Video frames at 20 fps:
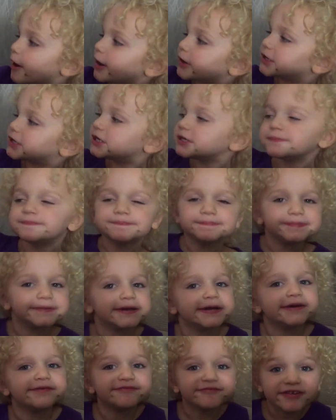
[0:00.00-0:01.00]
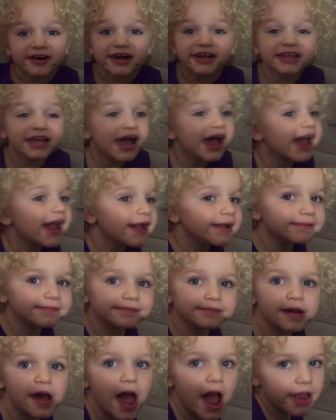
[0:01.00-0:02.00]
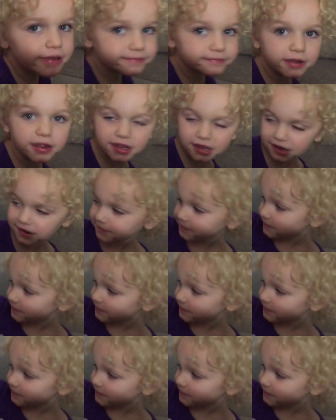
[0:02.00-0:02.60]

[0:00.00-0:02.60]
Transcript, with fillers: Bucky favorite and my